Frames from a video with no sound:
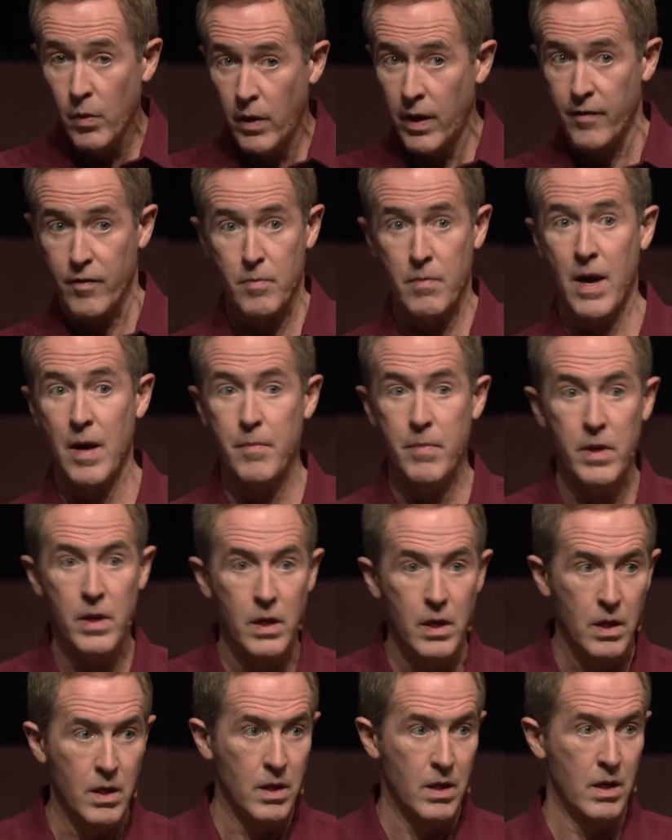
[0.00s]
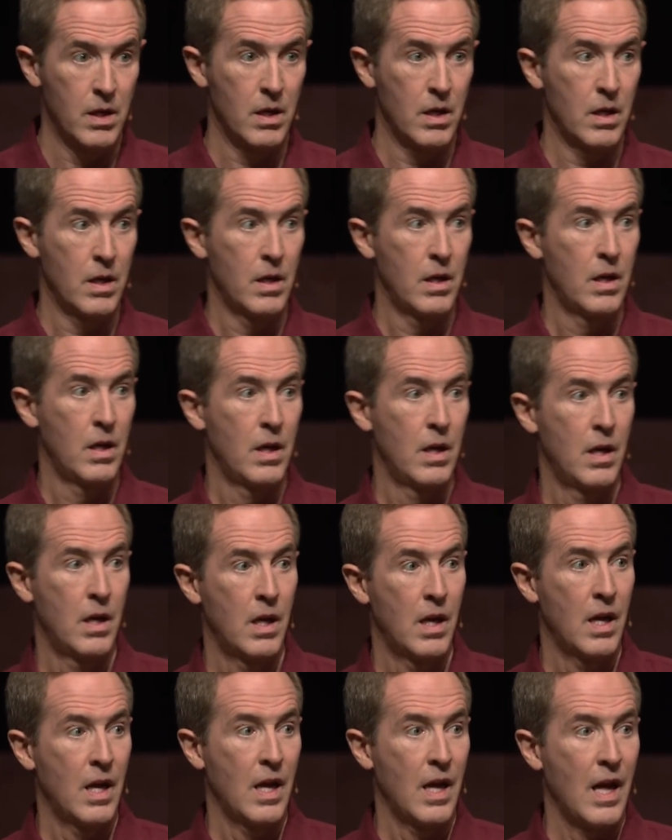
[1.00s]
whatever it might be,
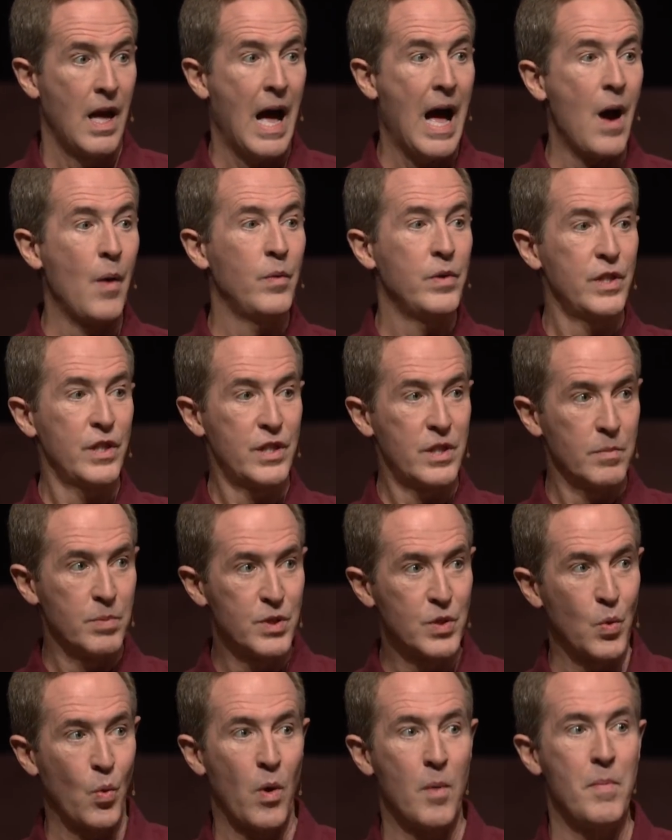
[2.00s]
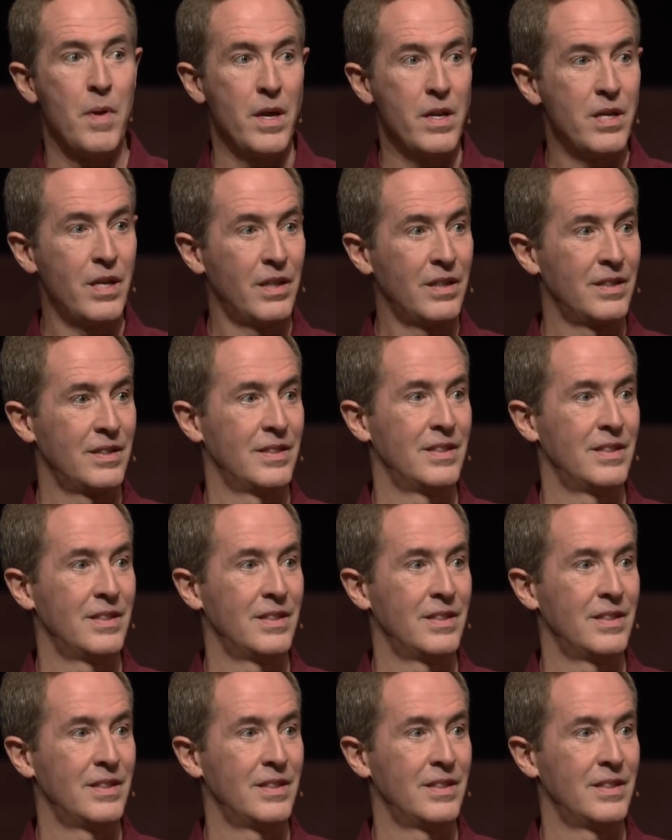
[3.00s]
I would just absorb it.